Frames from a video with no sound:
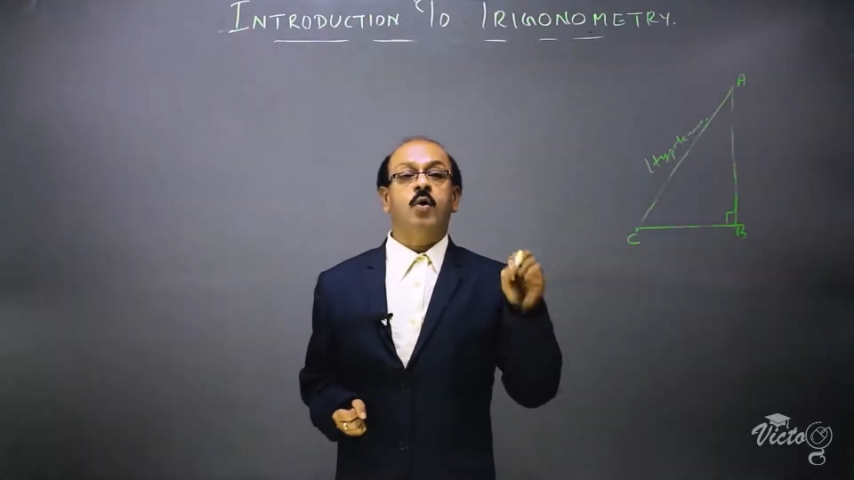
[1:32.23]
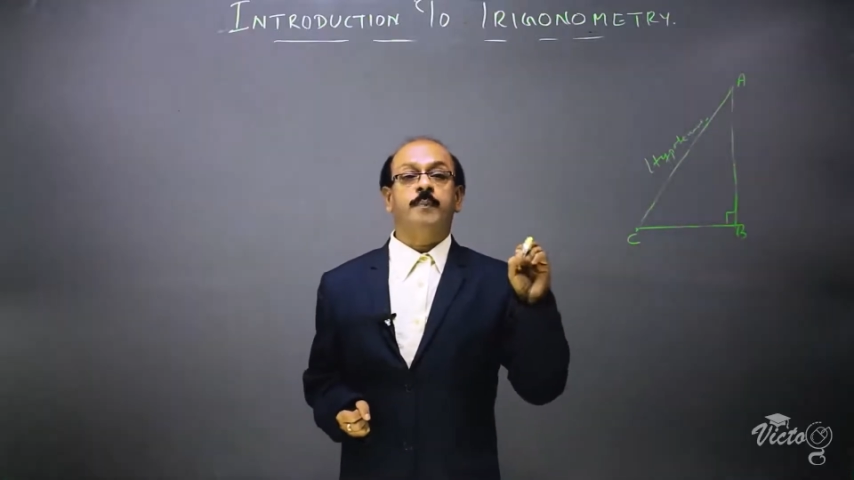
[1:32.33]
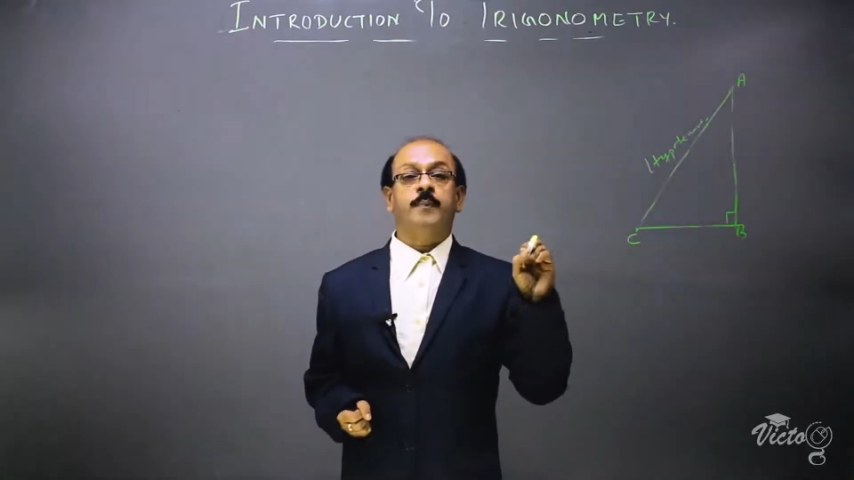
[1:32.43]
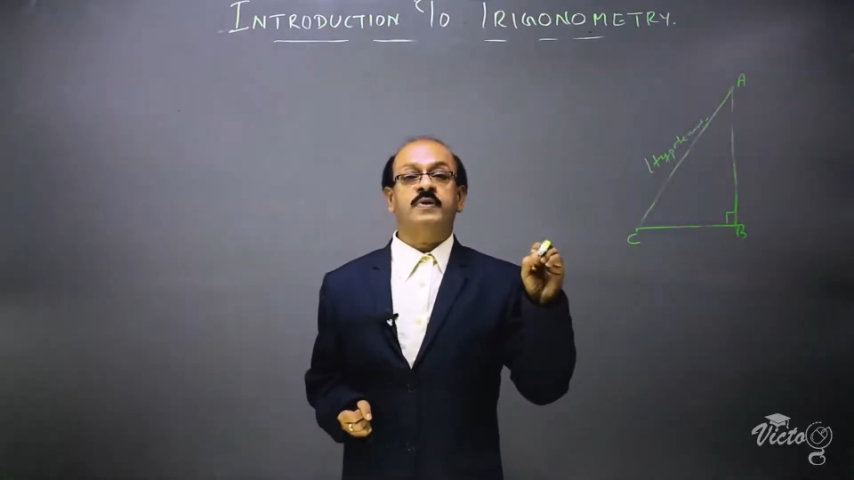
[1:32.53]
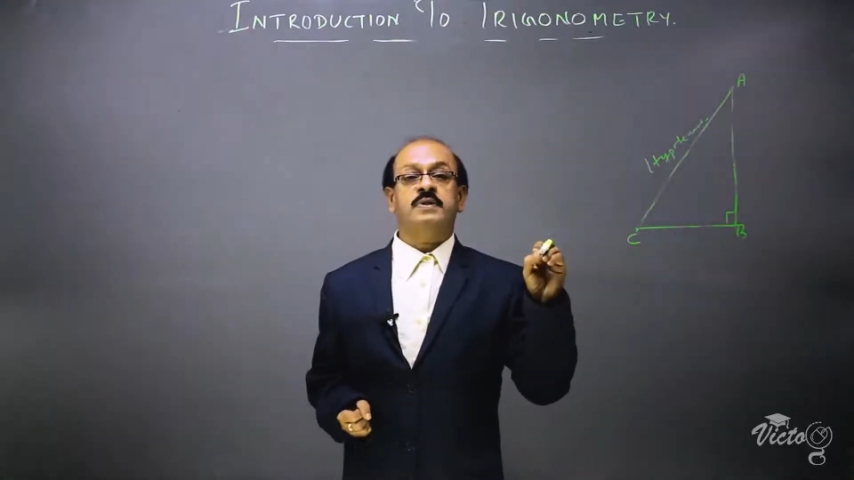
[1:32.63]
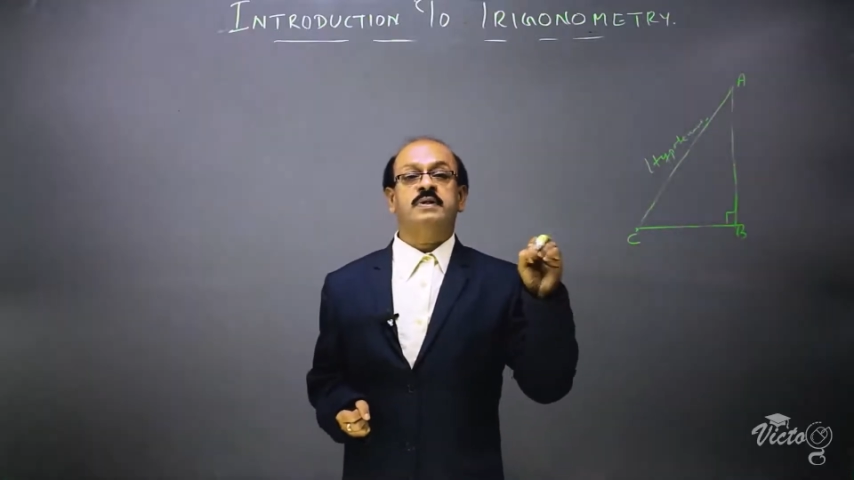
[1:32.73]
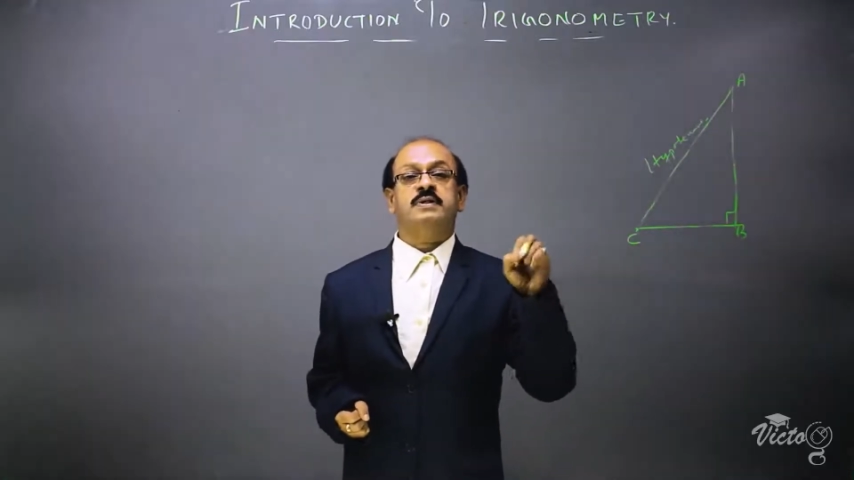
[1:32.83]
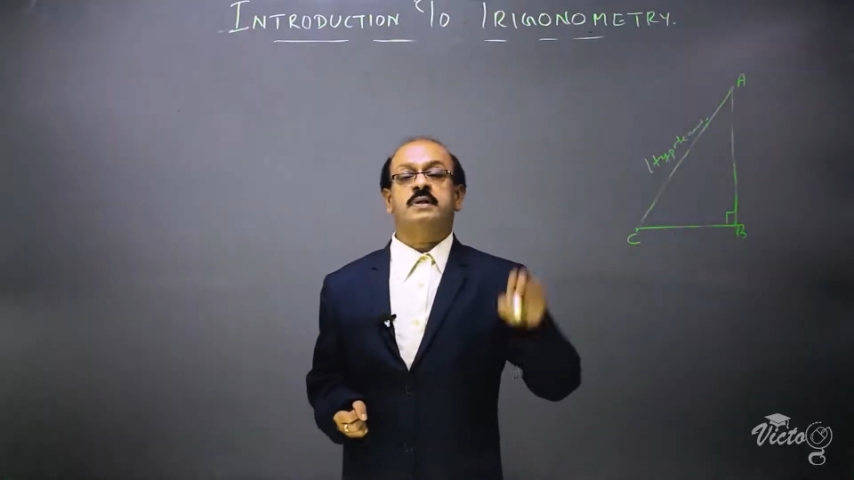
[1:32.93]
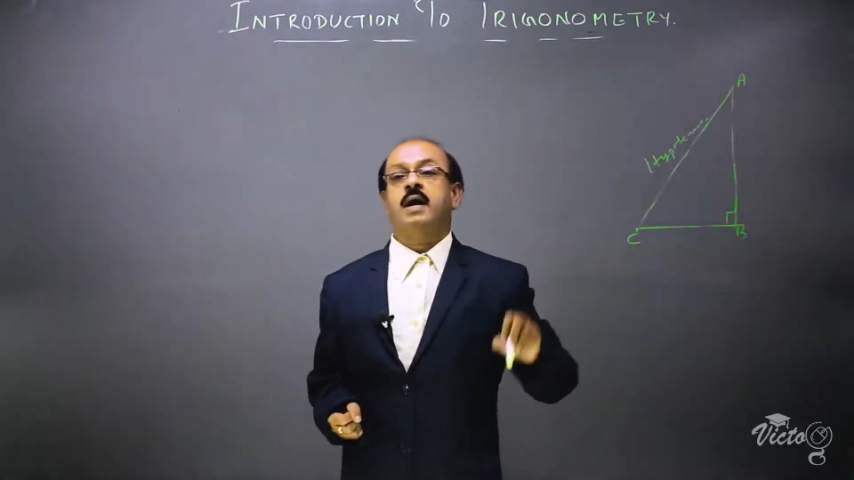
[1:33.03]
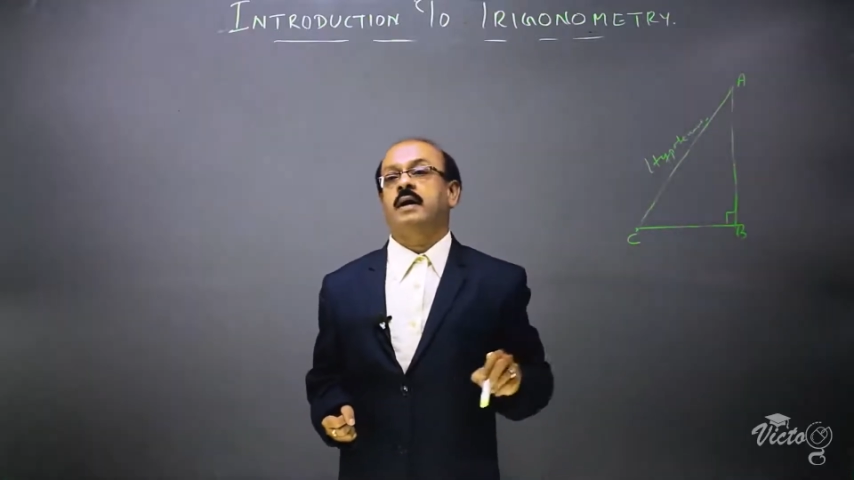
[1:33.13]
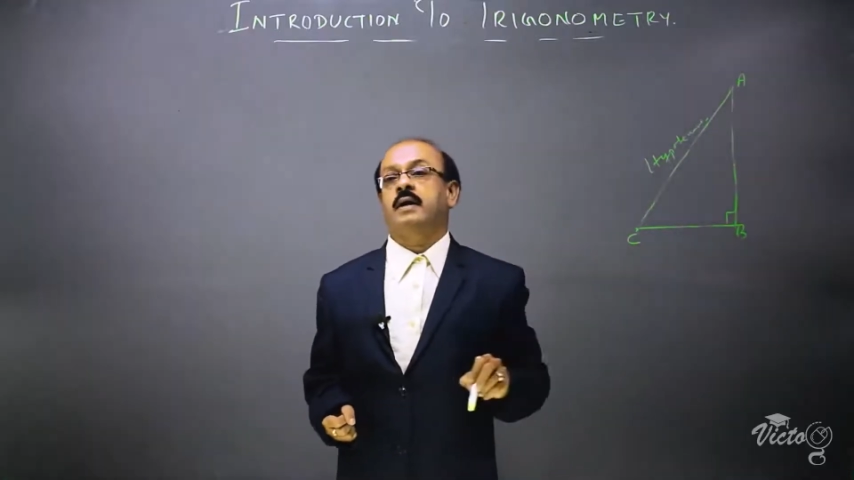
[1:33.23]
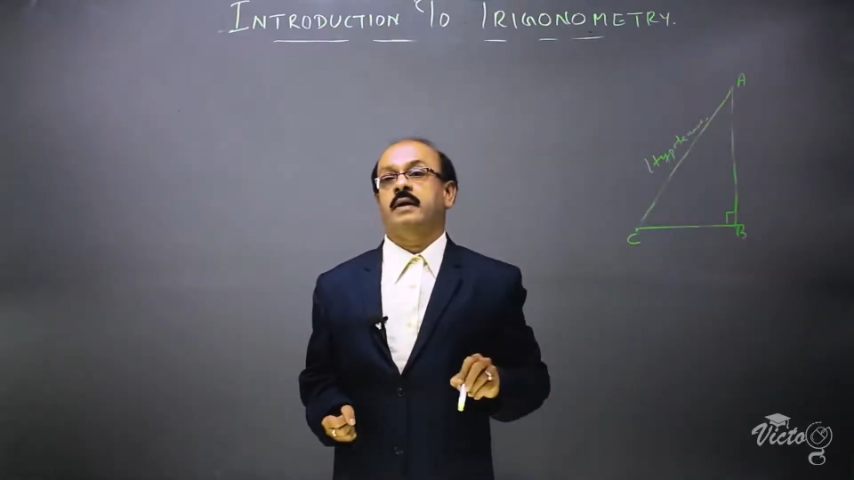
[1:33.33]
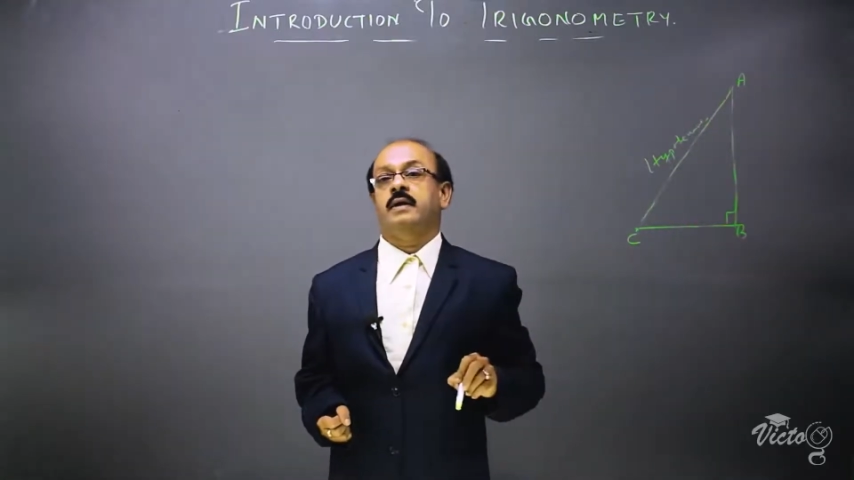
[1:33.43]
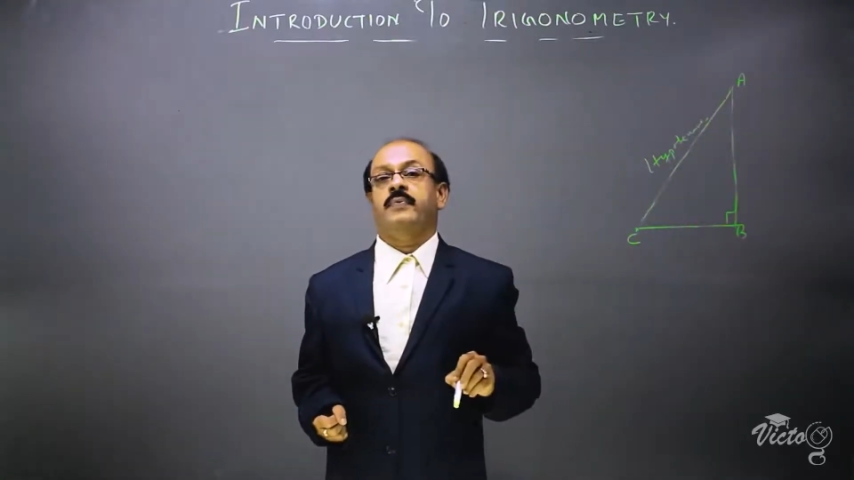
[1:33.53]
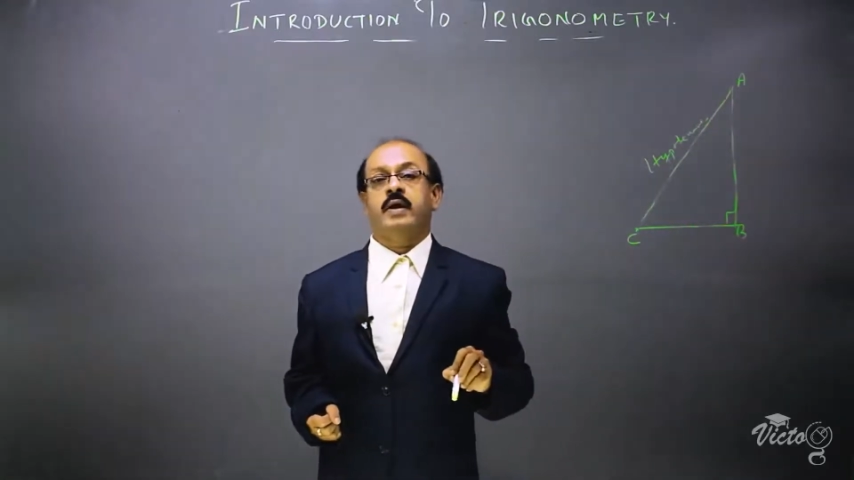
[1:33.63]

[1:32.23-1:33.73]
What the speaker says: opposite side.